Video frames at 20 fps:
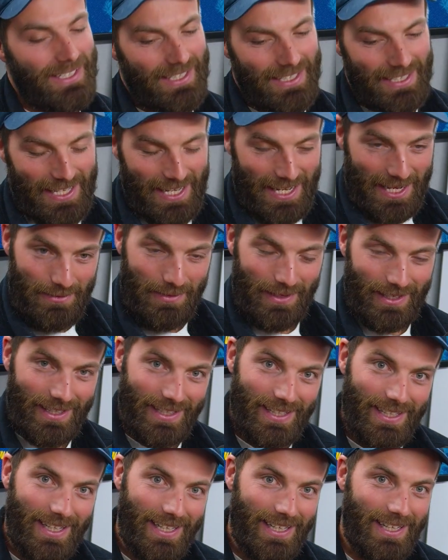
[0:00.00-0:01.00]
any camping?
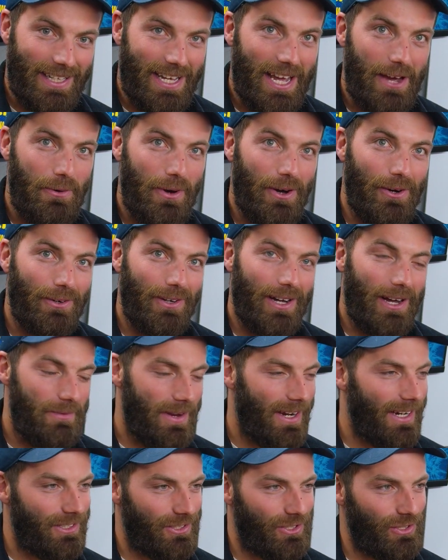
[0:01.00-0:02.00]
Yeah, well, I
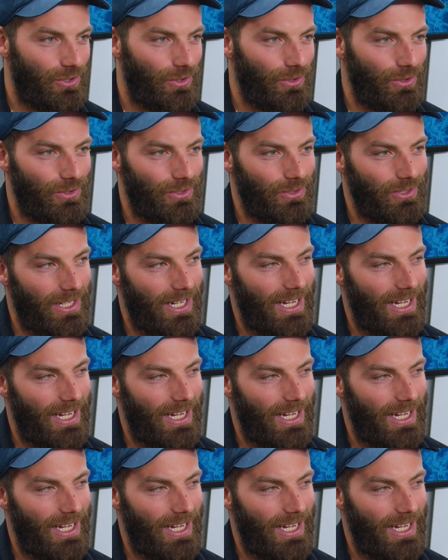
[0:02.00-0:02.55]
mean, at school,